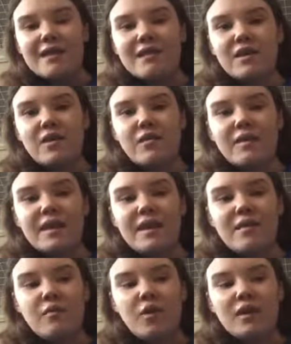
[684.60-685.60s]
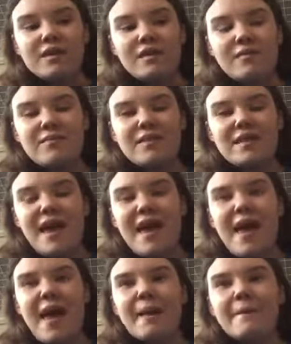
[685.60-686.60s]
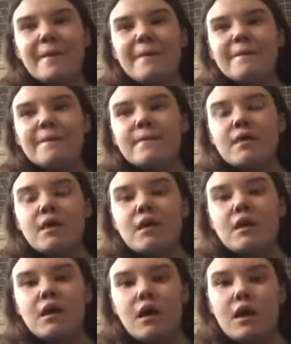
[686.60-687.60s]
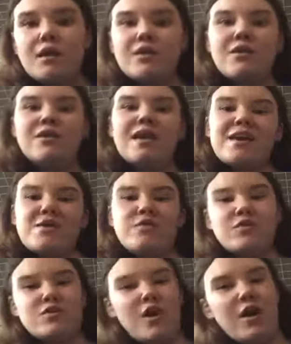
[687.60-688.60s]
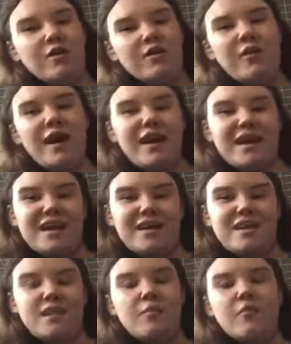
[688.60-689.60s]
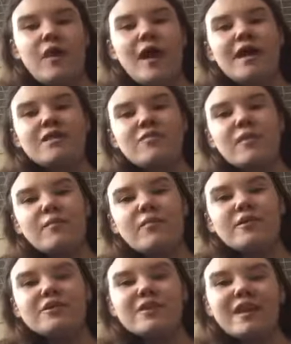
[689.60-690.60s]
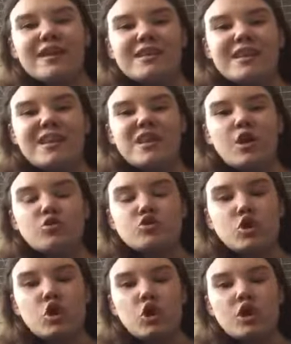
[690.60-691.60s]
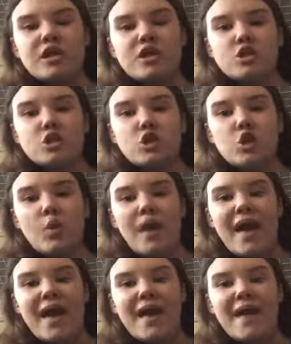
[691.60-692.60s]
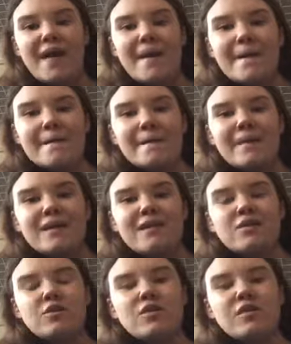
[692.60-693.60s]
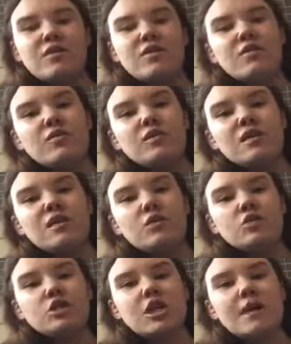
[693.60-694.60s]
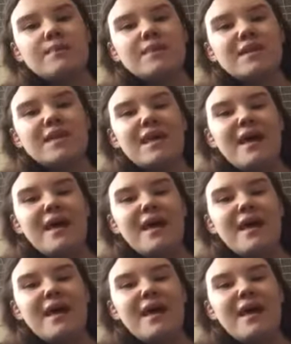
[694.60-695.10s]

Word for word: so he wants them to help him, and so they used all the rides, some rides from Retroland to, you know, turn into a, to turn into, you know, ships,